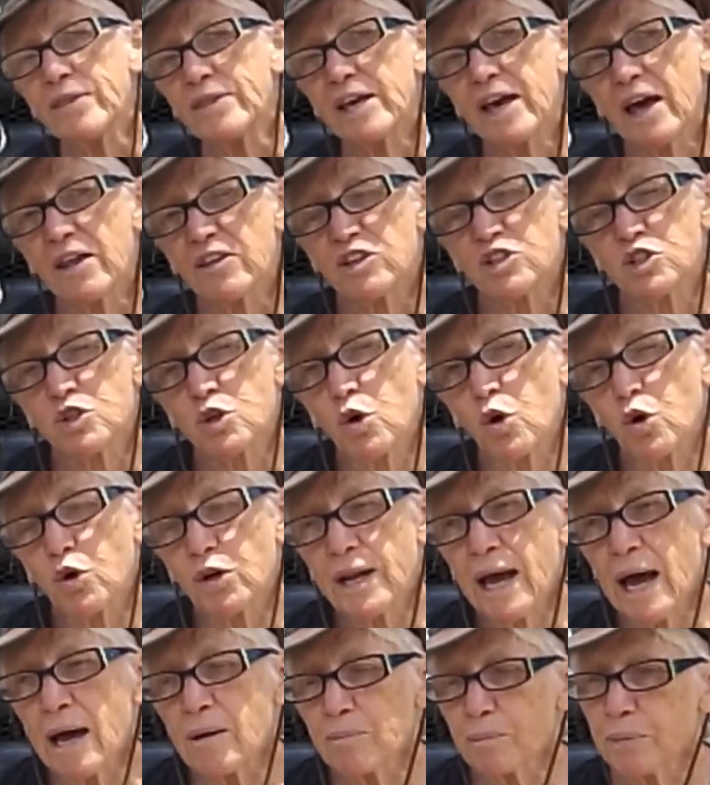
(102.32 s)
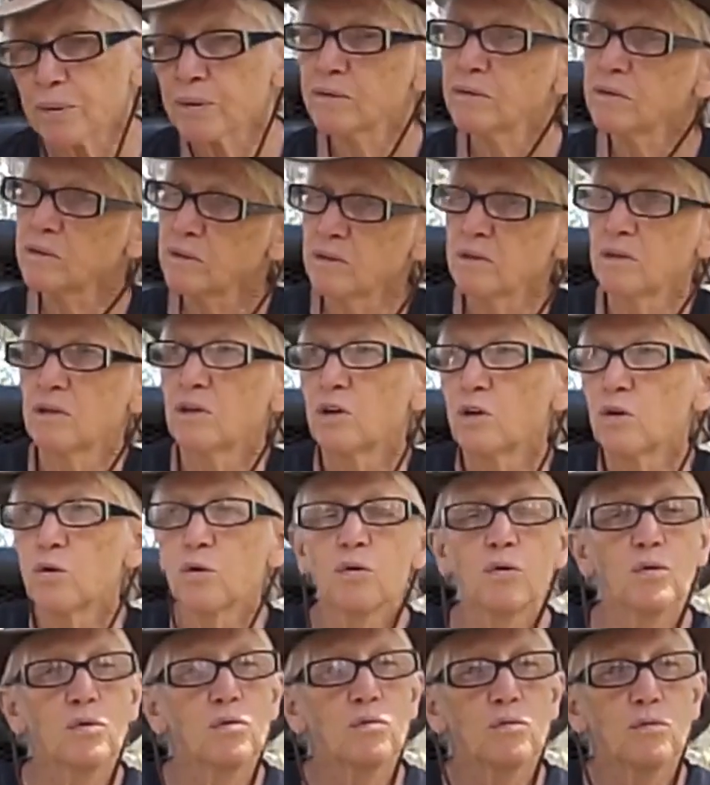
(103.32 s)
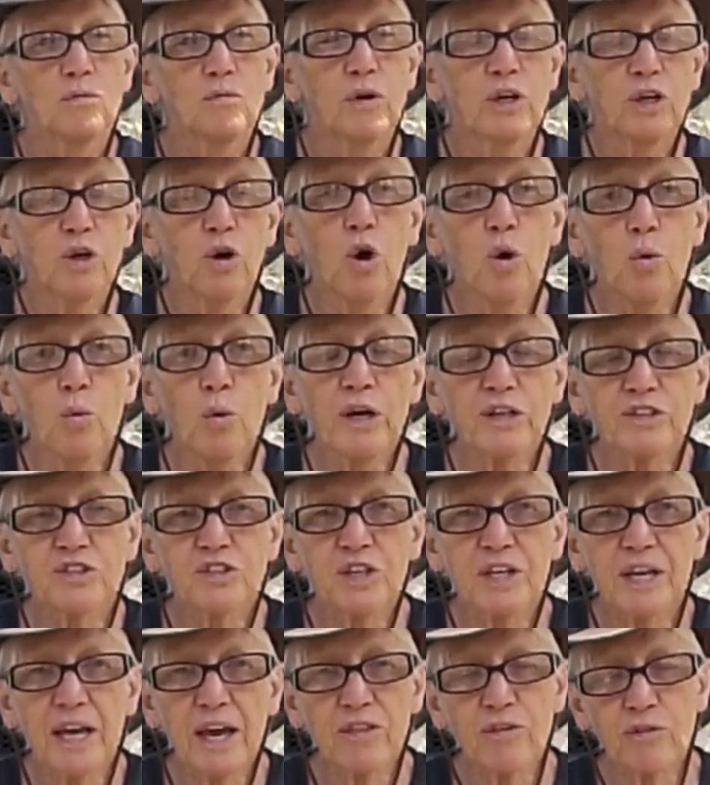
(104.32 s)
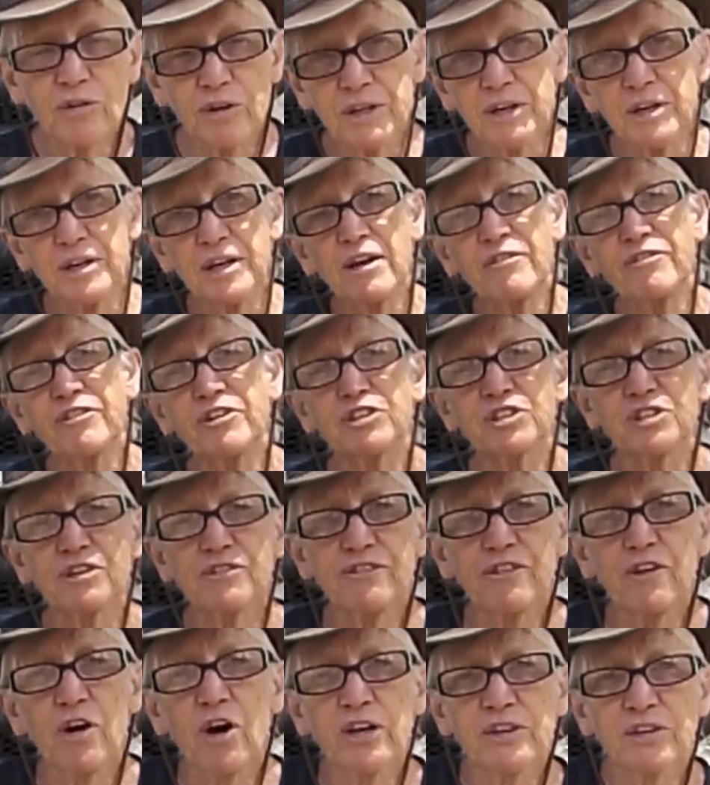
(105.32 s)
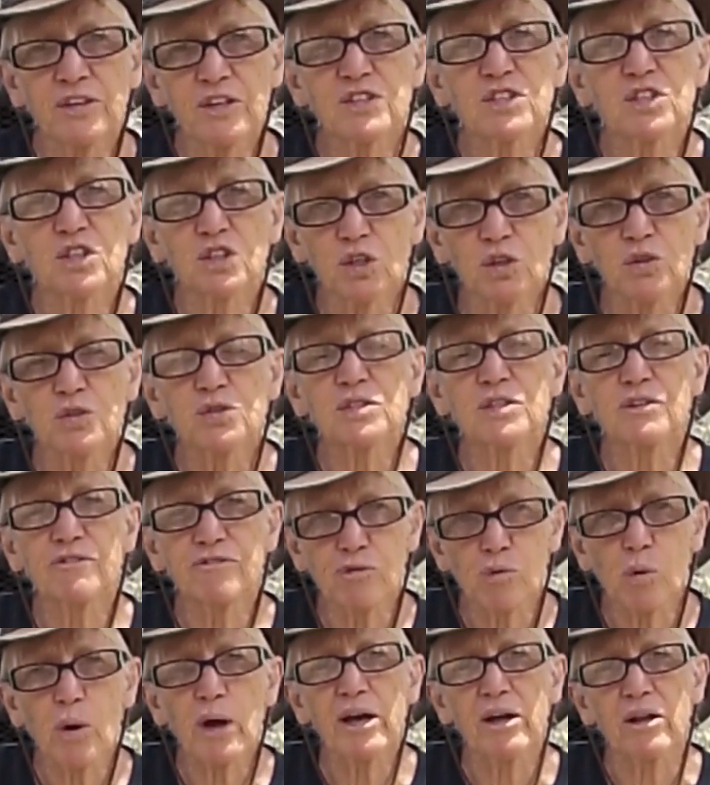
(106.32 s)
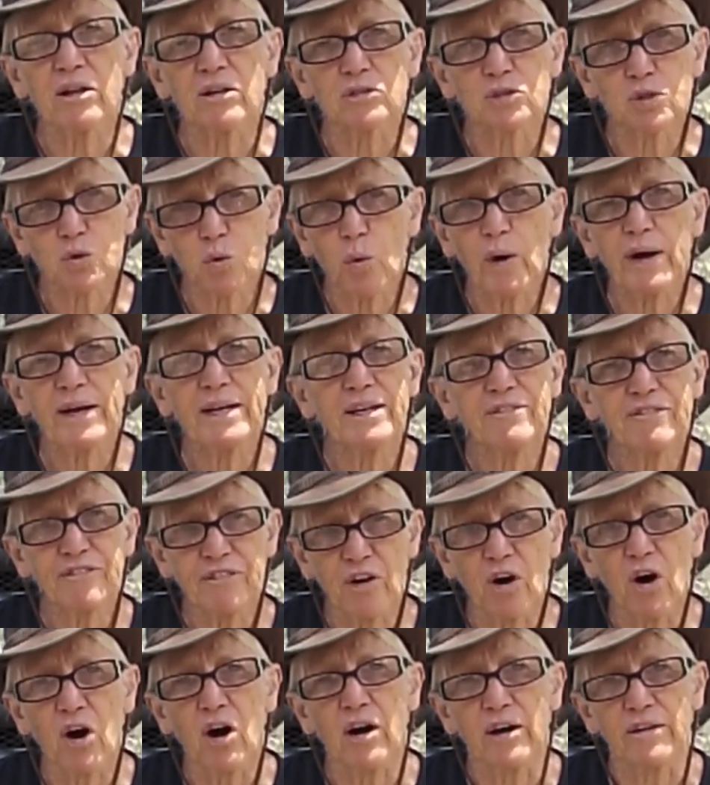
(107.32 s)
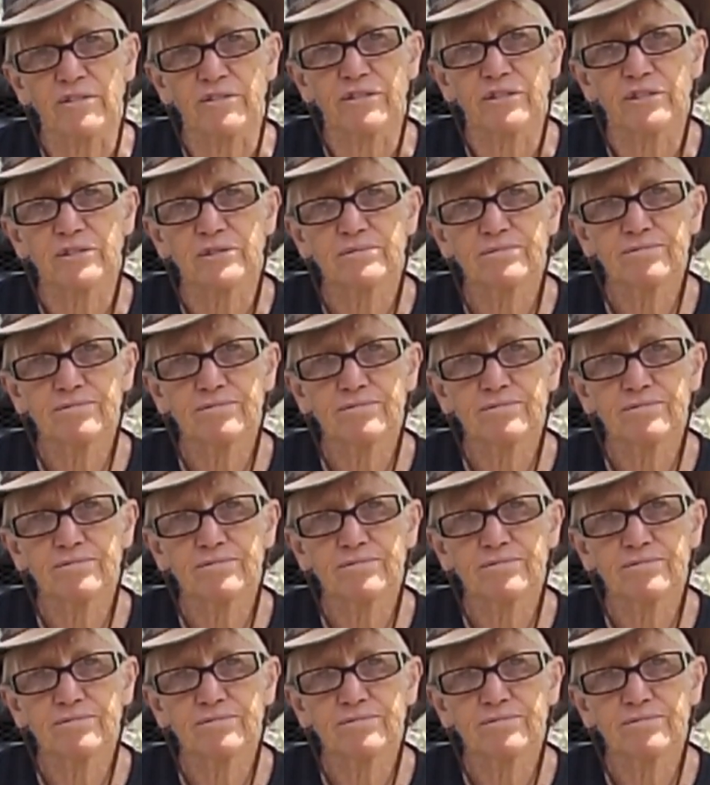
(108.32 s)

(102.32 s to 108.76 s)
the others caught up, we all worked together in an effort to find this elusive well 25.